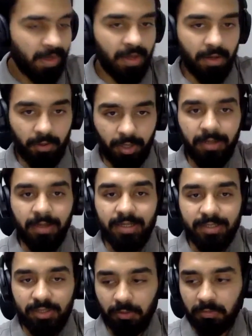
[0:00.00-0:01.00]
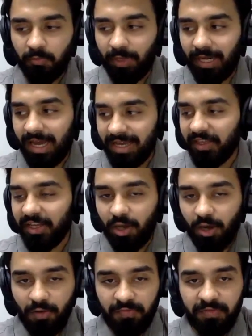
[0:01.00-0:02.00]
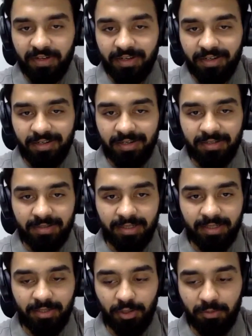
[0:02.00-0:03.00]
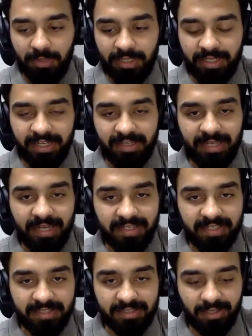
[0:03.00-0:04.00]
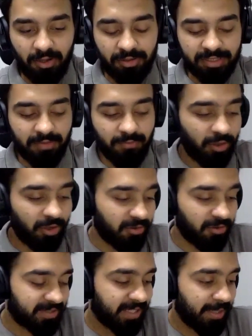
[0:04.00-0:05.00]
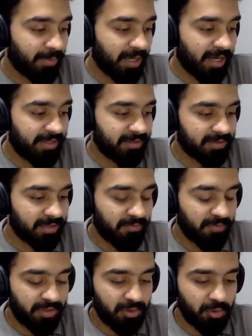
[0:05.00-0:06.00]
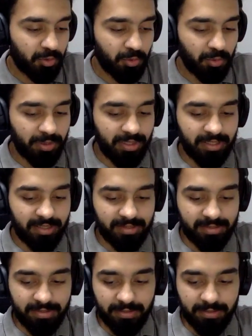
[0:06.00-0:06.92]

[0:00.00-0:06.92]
Okay, so well, I think of a data scientist somewhat along the same line, someone who is